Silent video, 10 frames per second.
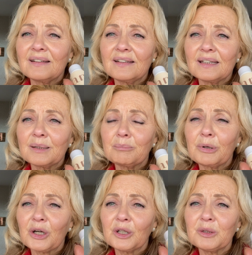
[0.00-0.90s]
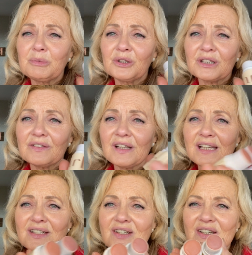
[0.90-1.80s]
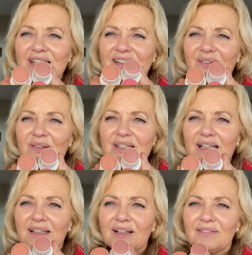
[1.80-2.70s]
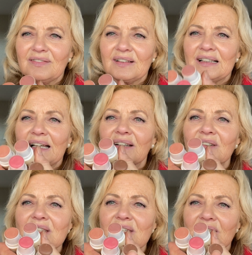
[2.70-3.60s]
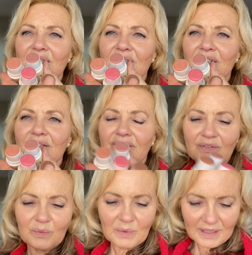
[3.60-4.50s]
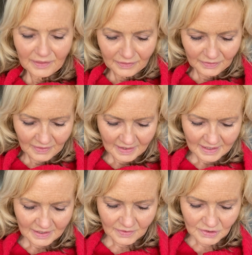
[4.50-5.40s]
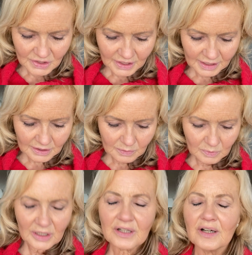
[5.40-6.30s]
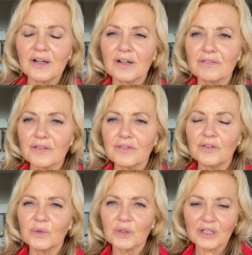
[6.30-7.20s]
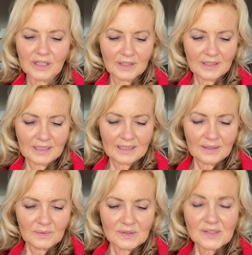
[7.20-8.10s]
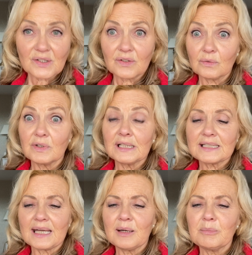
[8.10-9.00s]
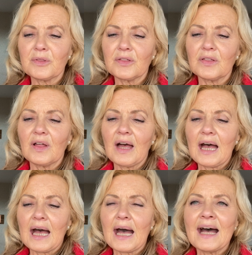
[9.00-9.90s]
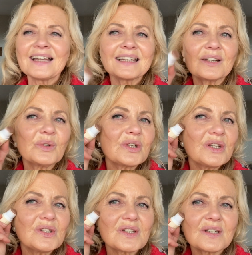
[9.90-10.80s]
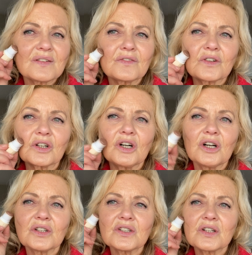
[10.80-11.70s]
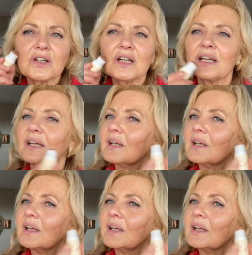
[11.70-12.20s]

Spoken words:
the Pearl Beauty range, which I love. I'm going to start off with the darker one of the 4, which is Real Depth, and I'm going to use it for contouring,